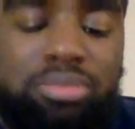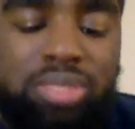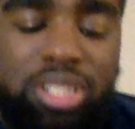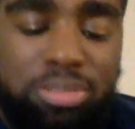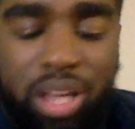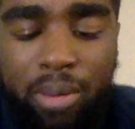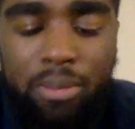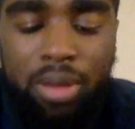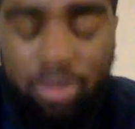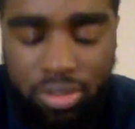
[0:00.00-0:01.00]
there's a couple of
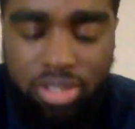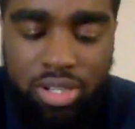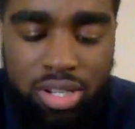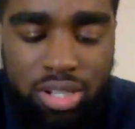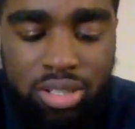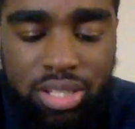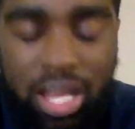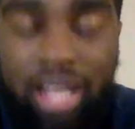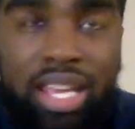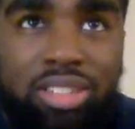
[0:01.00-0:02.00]
my favorite songs.
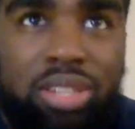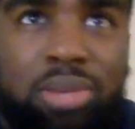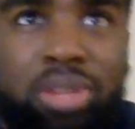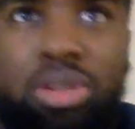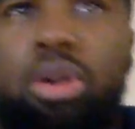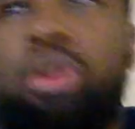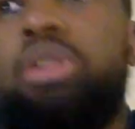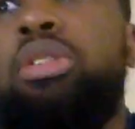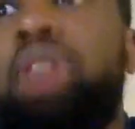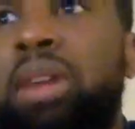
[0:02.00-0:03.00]
I can't talk about the
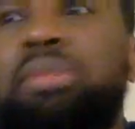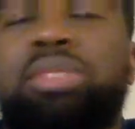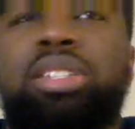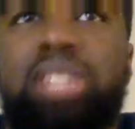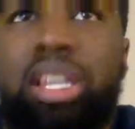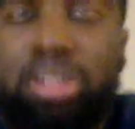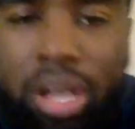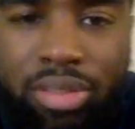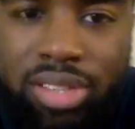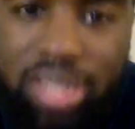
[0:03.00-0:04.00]
whole album just because I don't
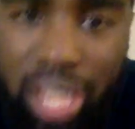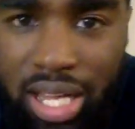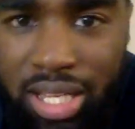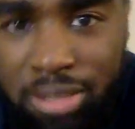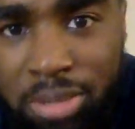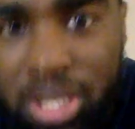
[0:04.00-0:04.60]
have the time,